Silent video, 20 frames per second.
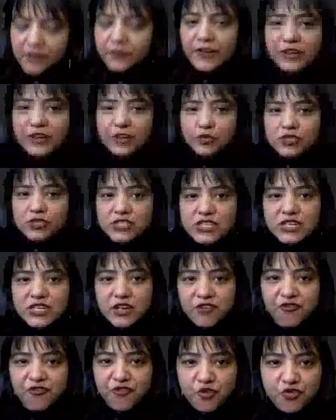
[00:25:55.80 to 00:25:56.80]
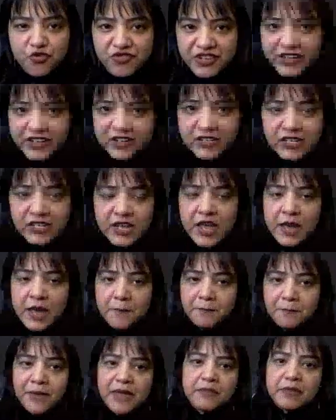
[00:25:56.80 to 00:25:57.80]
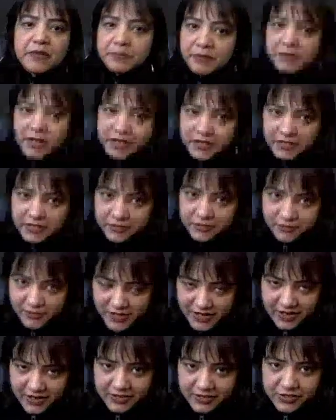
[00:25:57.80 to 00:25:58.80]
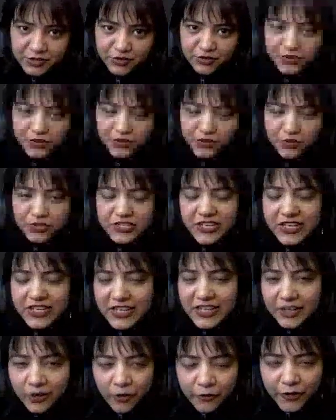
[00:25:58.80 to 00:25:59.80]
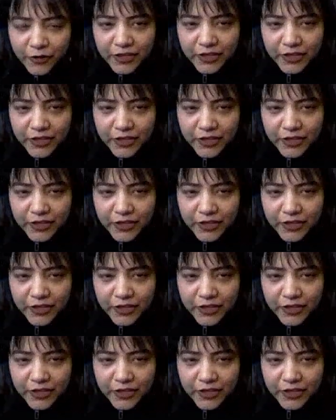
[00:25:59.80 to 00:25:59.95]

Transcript: when you see a wounded baby bird, okay, so you take care of